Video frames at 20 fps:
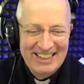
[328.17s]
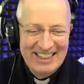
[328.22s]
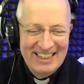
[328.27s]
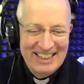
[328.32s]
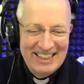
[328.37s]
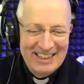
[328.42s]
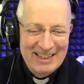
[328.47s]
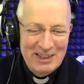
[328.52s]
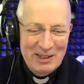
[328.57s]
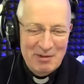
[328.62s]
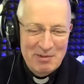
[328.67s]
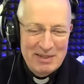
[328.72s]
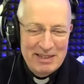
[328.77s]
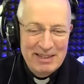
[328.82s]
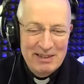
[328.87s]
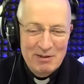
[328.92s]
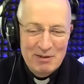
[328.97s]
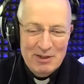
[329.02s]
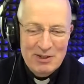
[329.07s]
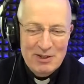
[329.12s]
the
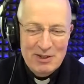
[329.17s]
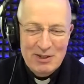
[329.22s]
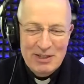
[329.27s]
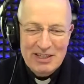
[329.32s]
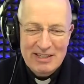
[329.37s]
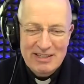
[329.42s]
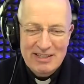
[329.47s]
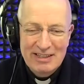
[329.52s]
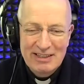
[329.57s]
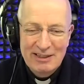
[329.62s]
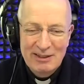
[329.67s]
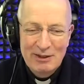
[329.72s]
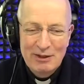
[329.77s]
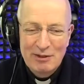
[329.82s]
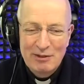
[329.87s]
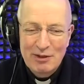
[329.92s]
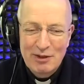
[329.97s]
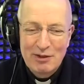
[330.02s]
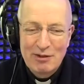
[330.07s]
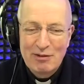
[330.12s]
comedian was suggesting,
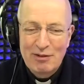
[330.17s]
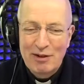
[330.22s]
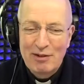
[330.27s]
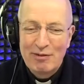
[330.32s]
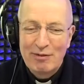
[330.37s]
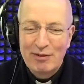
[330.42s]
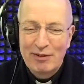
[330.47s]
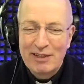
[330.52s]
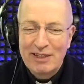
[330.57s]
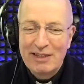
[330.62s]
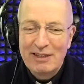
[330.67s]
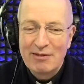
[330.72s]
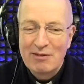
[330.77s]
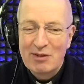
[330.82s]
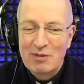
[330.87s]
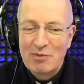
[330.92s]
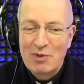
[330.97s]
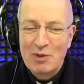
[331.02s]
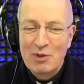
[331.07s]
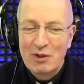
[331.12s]
if you're afraid of
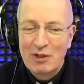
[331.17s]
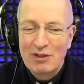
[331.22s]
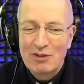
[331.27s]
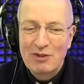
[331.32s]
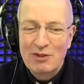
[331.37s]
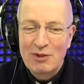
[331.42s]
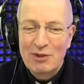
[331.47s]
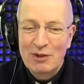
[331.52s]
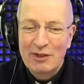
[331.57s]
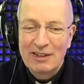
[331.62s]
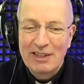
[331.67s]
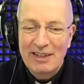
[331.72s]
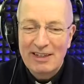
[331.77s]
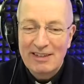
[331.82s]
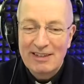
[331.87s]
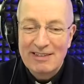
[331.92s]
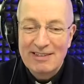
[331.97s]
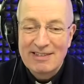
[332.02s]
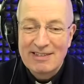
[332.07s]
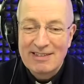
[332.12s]
remote controlled
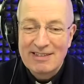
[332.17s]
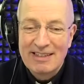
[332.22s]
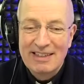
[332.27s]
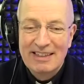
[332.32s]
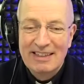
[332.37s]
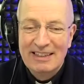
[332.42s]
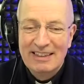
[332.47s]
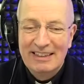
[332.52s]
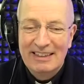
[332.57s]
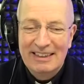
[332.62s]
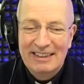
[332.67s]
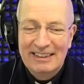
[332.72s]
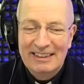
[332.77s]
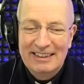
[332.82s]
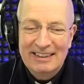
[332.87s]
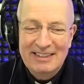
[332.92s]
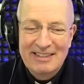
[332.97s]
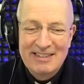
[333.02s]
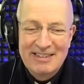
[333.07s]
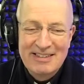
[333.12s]
cars
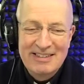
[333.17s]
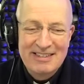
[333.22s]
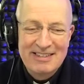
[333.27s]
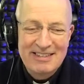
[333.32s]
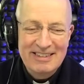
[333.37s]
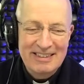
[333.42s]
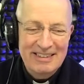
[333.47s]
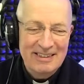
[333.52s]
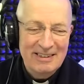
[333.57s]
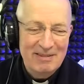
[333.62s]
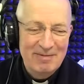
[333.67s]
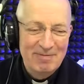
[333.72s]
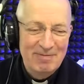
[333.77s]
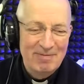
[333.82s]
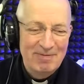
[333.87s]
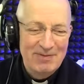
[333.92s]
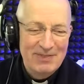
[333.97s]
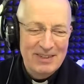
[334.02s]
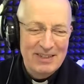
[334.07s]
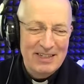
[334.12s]
and
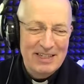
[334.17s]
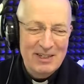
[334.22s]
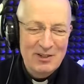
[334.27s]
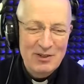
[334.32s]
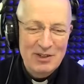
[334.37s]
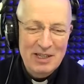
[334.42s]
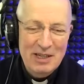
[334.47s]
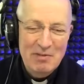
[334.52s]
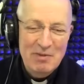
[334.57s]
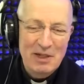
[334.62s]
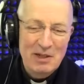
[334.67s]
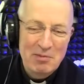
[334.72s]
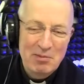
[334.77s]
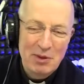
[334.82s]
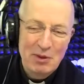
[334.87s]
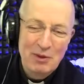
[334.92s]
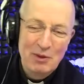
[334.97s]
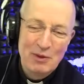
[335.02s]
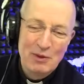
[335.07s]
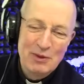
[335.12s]
the danger they might
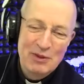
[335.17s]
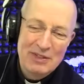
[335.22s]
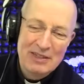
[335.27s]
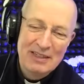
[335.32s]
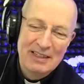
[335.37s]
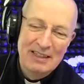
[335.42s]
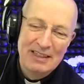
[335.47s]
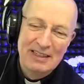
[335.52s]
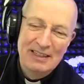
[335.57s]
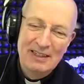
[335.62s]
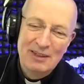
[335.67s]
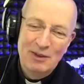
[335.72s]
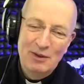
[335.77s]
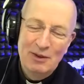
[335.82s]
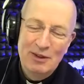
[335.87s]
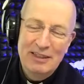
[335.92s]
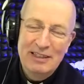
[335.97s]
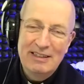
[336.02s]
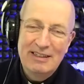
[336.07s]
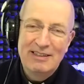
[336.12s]
pose,
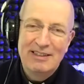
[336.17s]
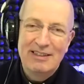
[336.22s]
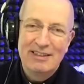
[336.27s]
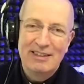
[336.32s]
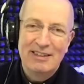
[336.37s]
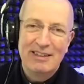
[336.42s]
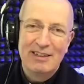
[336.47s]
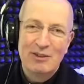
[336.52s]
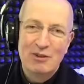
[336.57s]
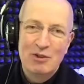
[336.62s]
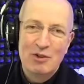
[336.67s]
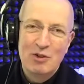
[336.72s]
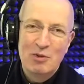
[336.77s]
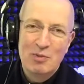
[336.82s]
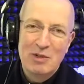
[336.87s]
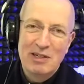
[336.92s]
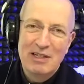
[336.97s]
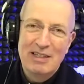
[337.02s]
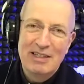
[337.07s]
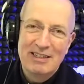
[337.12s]
well then you should
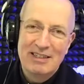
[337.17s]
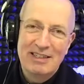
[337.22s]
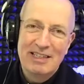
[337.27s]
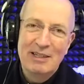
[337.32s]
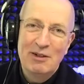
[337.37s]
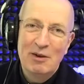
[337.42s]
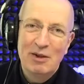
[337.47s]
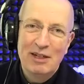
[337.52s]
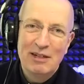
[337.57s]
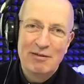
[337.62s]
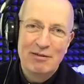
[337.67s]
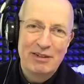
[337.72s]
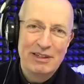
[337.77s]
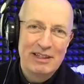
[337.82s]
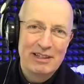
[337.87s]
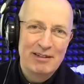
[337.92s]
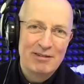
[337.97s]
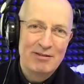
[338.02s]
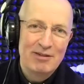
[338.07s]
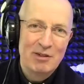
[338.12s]
be equally
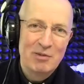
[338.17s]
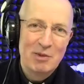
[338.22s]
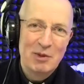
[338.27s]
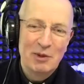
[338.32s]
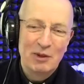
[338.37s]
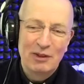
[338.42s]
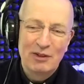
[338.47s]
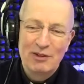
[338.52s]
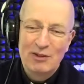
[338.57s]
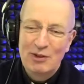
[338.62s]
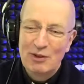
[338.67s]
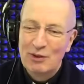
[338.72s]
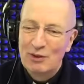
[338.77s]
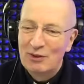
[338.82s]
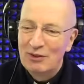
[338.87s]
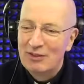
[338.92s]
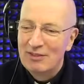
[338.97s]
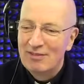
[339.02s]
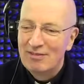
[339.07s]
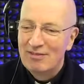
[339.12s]
afraid of remote
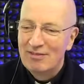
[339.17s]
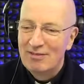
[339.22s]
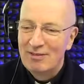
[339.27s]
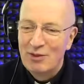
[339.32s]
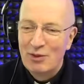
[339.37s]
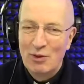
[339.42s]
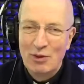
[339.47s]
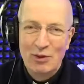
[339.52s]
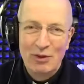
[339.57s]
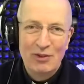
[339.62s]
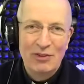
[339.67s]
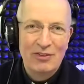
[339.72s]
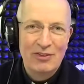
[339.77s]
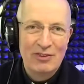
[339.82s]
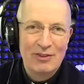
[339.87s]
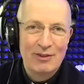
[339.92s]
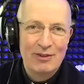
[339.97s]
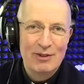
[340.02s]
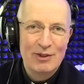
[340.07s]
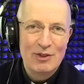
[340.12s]
controlled doors
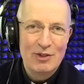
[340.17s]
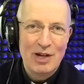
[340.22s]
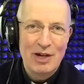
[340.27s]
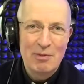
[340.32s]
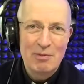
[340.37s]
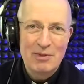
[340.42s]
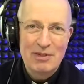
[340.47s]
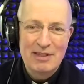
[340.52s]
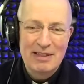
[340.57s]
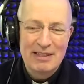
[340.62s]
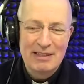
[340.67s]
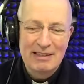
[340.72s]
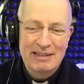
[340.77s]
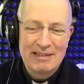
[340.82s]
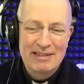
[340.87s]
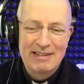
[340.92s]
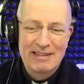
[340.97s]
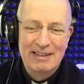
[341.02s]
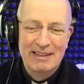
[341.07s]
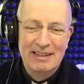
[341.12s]
to shops and
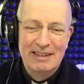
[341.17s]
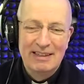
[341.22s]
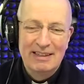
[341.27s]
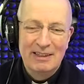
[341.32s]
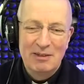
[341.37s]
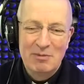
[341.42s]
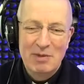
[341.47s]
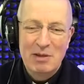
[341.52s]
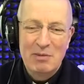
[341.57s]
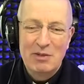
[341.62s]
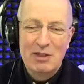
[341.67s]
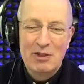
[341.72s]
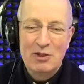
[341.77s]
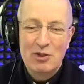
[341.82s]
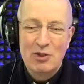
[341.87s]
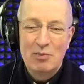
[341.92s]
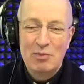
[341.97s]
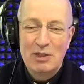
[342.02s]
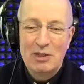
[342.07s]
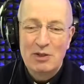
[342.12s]
things. That maybe there
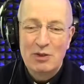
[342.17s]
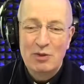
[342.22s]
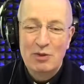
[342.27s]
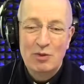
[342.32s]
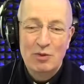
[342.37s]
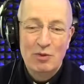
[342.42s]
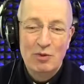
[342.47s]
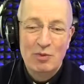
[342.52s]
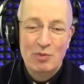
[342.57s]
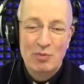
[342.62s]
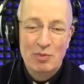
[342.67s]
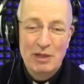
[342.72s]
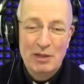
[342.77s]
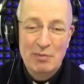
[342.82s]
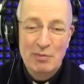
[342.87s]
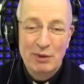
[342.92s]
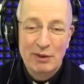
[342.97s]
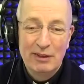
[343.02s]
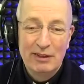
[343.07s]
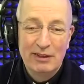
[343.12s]
should be two
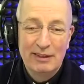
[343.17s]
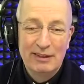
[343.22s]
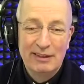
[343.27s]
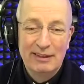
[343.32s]
people,